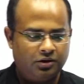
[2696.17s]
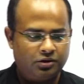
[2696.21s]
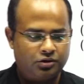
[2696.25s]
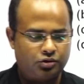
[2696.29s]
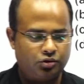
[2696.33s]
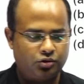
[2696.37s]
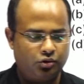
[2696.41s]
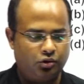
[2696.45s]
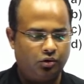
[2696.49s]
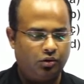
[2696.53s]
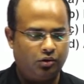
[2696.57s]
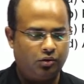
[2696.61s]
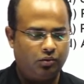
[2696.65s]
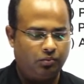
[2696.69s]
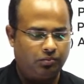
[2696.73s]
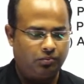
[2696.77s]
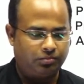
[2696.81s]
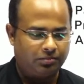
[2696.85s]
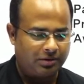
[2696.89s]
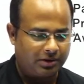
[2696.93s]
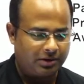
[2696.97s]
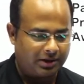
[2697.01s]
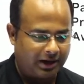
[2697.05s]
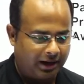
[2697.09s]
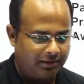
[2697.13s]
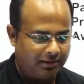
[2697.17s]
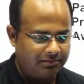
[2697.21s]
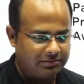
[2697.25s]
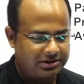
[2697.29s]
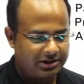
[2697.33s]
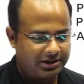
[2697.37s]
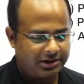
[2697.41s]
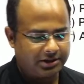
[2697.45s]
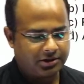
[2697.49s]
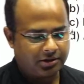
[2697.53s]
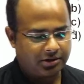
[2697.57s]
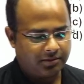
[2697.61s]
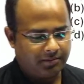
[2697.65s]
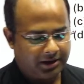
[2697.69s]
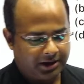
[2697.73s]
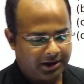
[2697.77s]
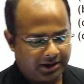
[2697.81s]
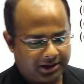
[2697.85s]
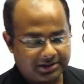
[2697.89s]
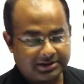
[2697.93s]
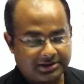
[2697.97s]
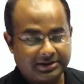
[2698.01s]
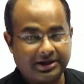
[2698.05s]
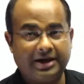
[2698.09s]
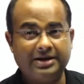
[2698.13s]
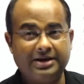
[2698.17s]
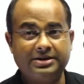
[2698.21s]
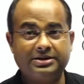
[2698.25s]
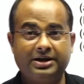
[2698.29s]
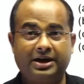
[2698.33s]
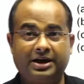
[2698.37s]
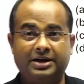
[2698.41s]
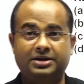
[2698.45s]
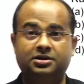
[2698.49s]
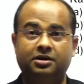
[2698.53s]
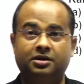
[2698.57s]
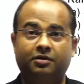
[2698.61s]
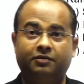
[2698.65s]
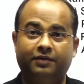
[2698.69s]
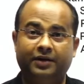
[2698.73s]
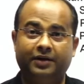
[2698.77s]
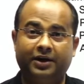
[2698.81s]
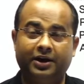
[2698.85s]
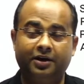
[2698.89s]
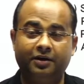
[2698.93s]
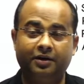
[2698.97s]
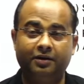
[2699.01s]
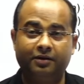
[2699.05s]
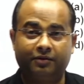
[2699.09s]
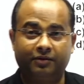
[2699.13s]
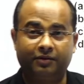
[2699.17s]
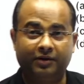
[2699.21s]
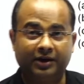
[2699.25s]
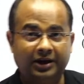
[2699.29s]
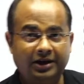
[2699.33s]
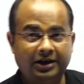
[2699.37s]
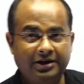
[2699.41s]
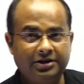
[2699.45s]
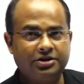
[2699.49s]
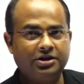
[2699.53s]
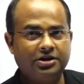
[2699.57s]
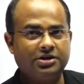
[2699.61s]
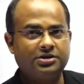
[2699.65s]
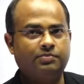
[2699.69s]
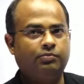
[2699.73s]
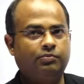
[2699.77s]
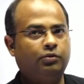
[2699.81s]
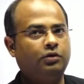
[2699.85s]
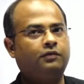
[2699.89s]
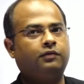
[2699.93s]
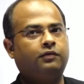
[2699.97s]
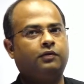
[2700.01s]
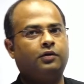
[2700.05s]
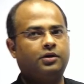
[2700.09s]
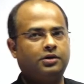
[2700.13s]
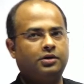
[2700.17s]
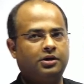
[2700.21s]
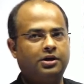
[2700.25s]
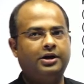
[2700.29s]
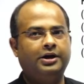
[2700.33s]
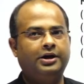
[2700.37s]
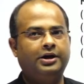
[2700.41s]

So Ramcharitmanas, guys, that's a very religious book for the